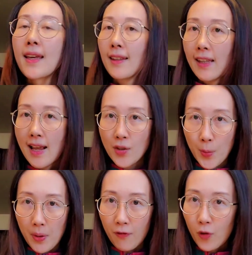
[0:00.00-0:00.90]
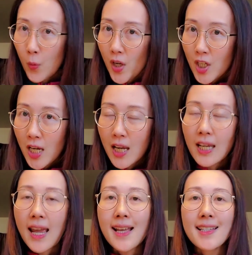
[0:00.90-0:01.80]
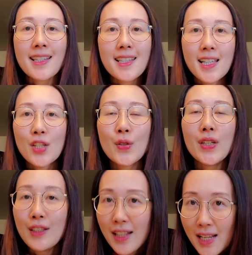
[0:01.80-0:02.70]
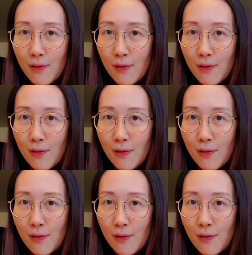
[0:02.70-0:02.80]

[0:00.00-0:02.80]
Thanks so much for watching, and see you in the next